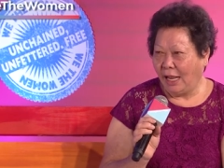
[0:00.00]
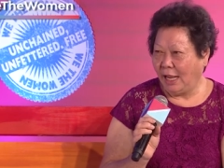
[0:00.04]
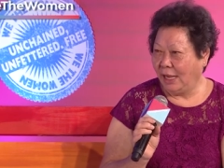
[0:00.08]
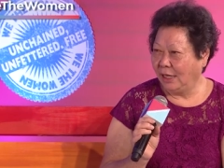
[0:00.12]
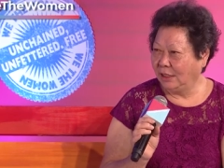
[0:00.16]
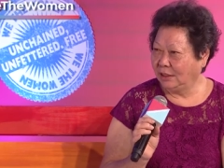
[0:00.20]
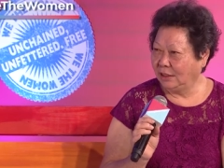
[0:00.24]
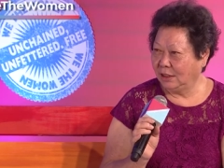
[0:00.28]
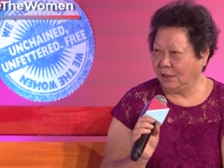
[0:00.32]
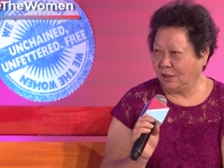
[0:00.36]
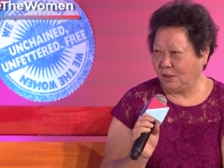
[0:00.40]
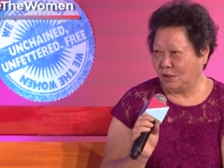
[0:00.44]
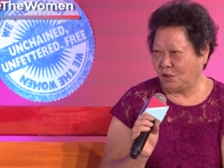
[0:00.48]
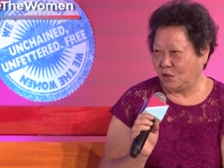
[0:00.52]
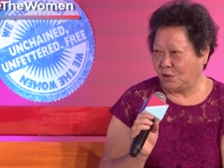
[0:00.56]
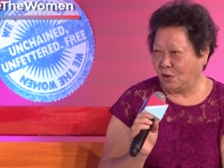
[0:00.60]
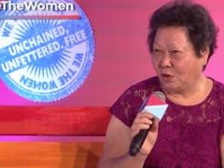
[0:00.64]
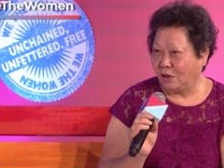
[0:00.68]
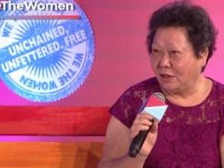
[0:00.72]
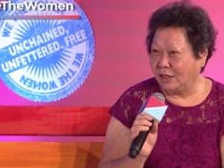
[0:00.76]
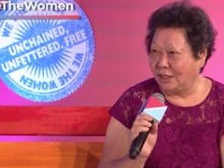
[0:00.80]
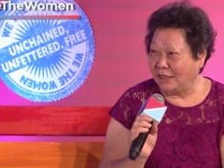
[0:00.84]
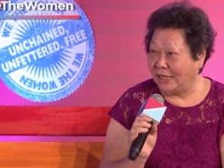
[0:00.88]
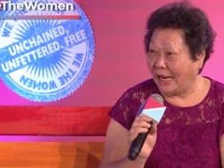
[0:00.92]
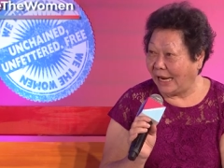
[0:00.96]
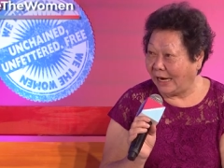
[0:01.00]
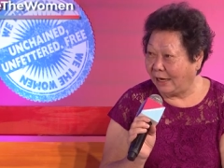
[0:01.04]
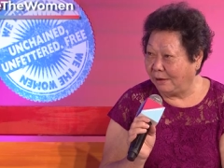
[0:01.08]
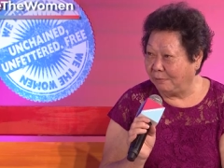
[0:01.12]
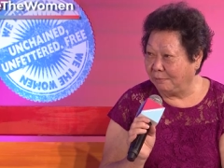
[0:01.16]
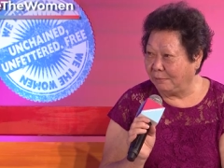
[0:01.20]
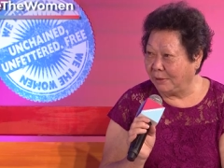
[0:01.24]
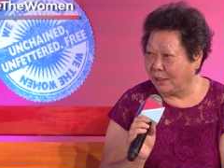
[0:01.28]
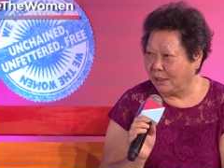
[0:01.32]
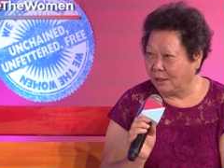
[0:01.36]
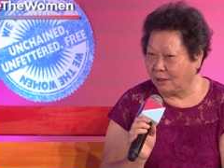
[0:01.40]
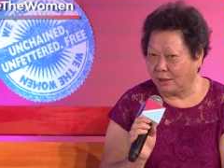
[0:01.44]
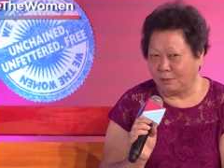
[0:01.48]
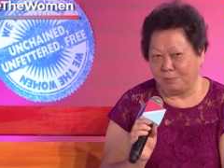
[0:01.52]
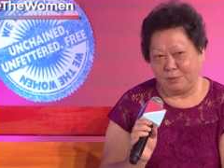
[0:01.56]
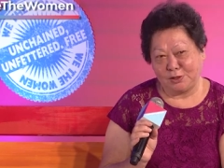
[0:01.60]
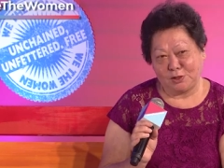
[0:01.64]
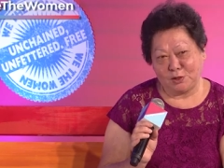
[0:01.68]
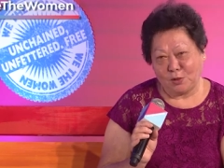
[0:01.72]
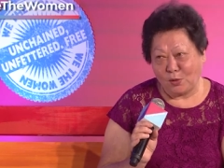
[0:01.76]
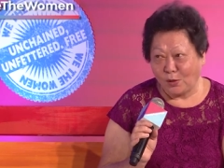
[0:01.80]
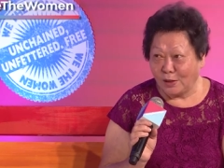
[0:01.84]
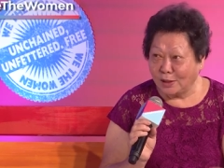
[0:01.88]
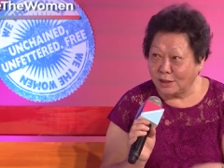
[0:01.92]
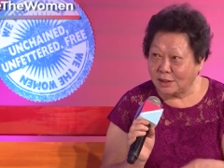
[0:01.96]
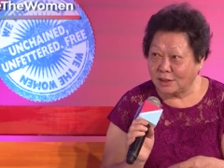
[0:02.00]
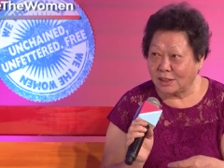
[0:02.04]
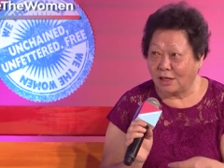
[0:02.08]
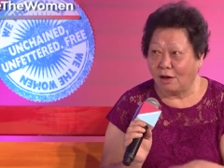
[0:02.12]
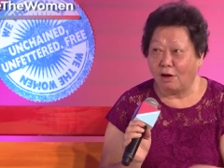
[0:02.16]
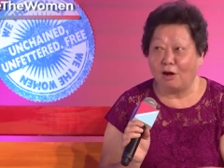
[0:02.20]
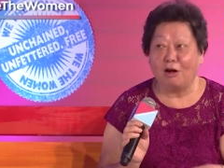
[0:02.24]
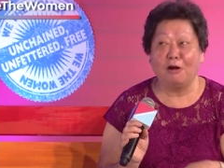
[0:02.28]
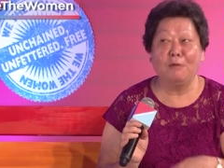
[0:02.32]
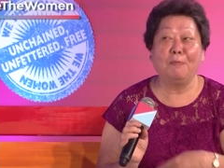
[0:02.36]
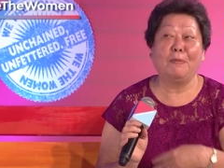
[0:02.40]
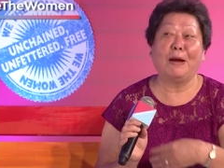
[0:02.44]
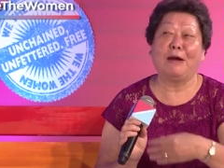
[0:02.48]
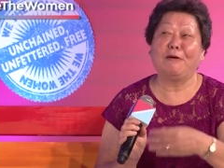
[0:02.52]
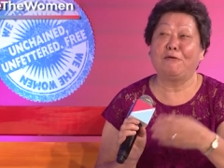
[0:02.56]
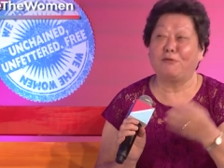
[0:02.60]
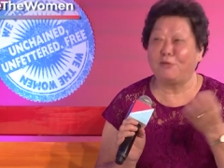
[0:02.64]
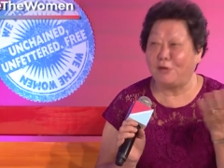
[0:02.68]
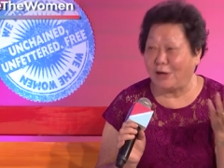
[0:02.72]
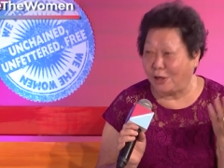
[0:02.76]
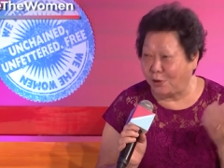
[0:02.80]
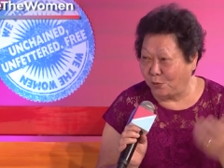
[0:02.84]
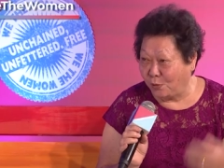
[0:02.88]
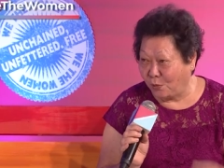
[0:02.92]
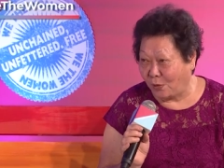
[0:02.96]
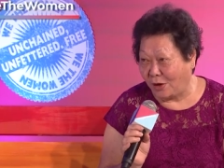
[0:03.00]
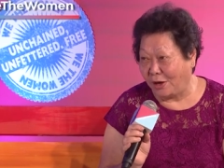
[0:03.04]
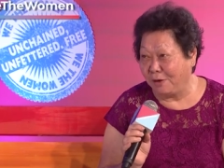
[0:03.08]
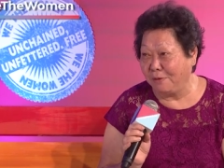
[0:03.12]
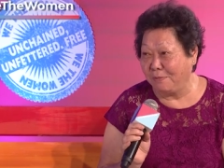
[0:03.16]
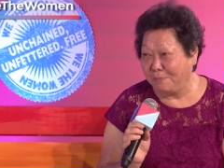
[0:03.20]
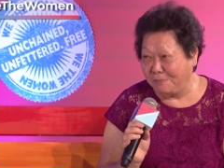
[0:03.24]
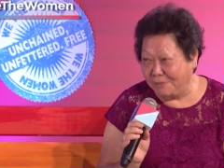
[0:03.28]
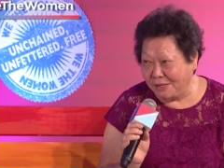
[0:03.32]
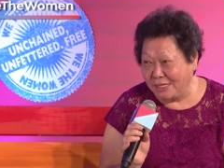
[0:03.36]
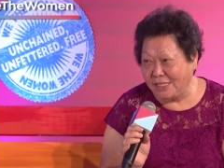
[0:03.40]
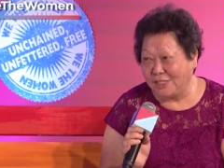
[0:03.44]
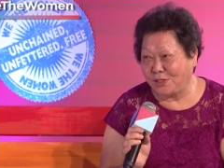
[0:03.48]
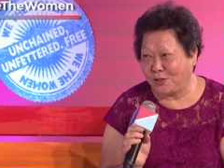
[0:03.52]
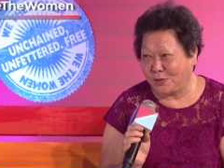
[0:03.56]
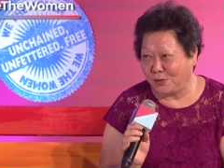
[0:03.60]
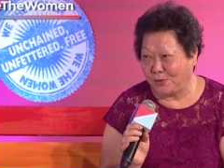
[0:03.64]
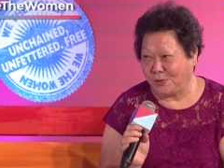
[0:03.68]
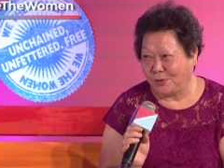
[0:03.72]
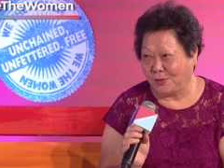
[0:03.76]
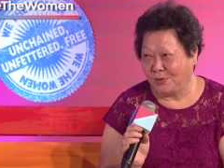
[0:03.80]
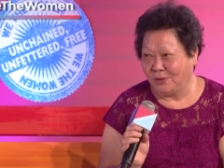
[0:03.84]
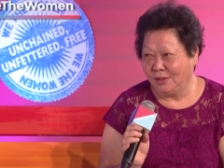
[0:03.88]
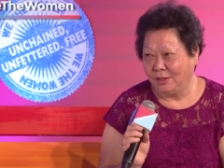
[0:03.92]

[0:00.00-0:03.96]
I said, it's not that me, because all my friends want me to.